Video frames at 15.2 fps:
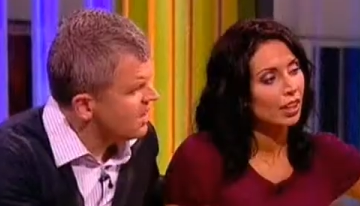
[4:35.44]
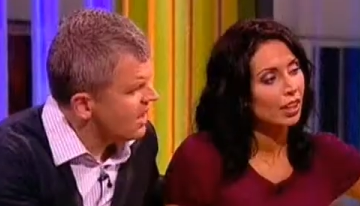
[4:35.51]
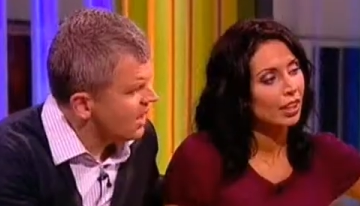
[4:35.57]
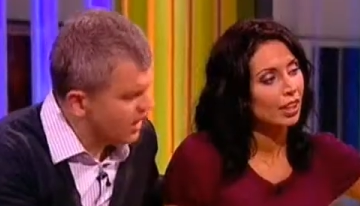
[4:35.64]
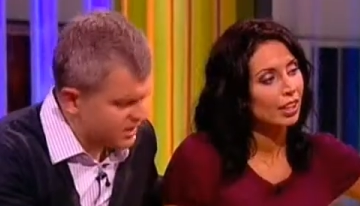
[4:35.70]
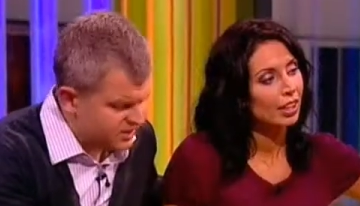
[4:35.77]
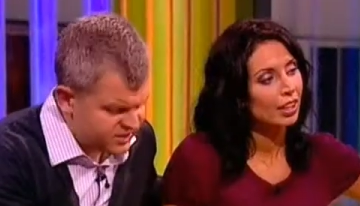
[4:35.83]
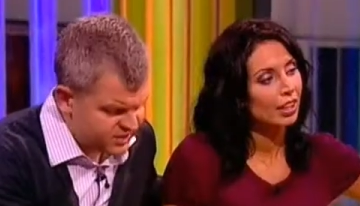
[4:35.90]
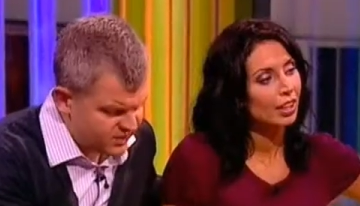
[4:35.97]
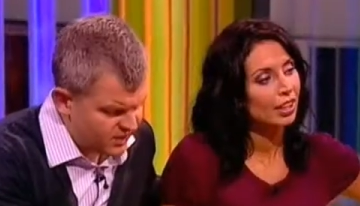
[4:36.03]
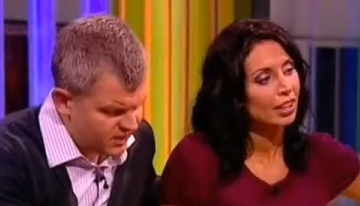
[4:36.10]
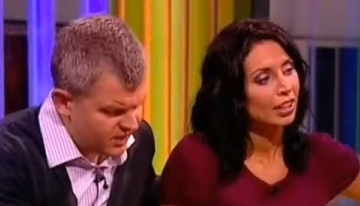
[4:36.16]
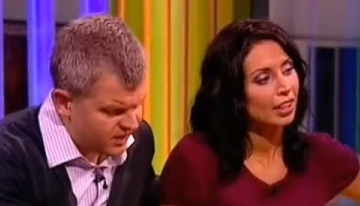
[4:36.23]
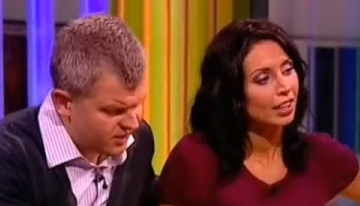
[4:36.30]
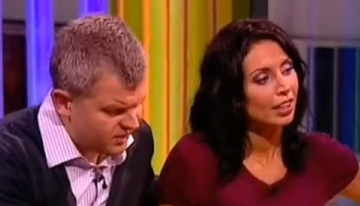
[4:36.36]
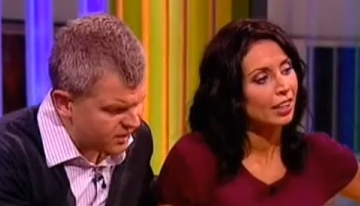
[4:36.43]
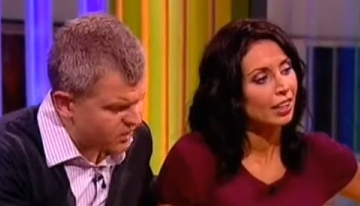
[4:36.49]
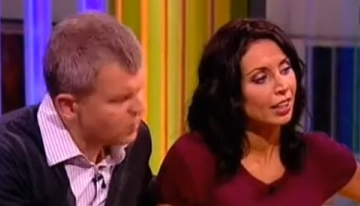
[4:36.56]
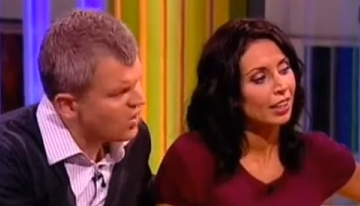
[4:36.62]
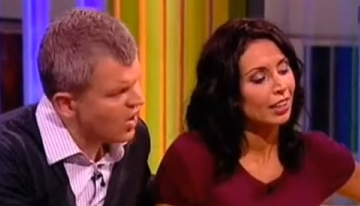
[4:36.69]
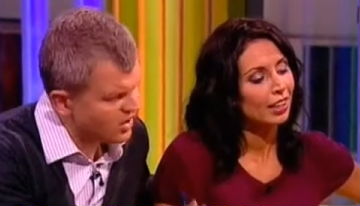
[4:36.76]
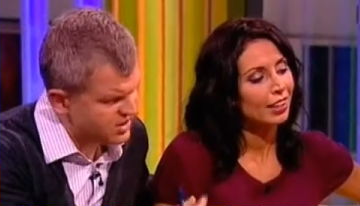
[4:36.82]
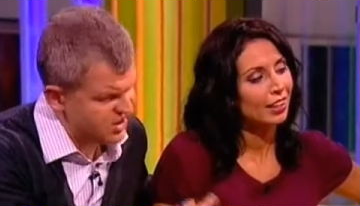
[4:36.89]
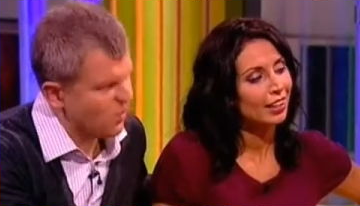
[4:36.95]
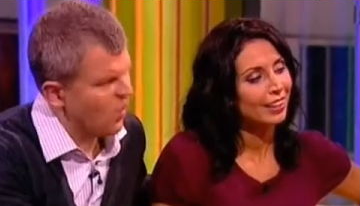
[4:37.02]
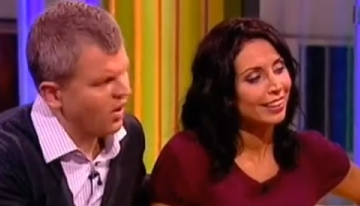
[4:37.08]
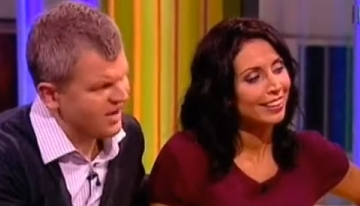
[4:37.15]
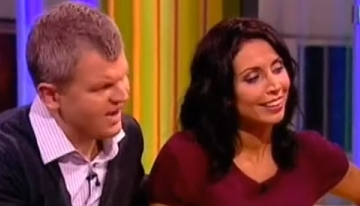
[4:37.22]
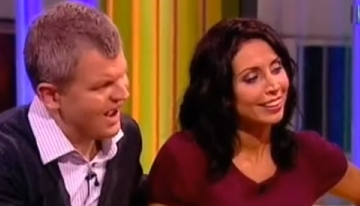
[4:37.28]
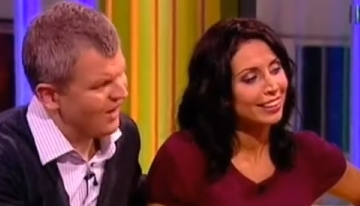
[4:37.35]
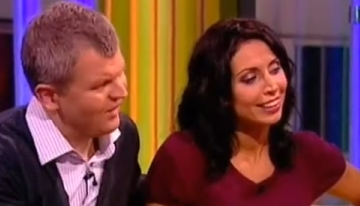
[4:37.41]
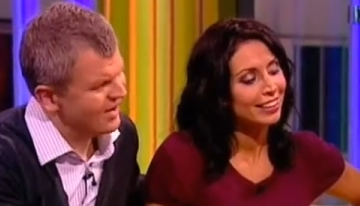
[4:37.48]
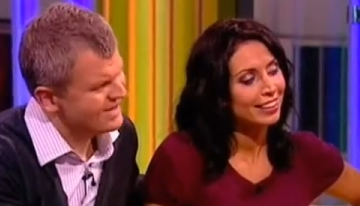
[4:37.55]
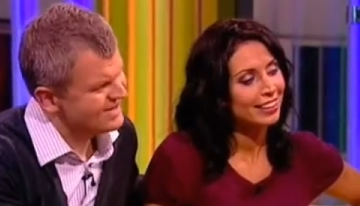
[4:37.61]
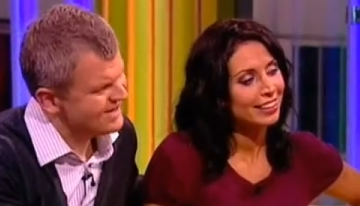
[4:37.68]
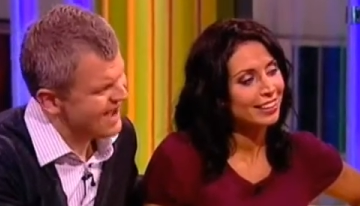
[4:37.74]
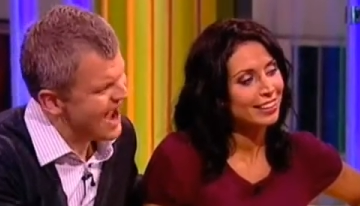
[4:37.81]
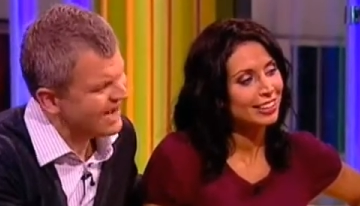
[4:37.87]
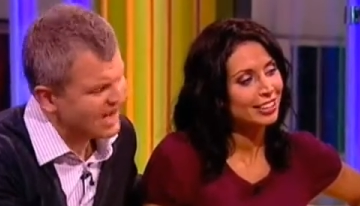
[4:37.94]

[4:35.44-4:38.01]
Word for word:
Speaker 1: Yes. As, you're 91 now. Is yes.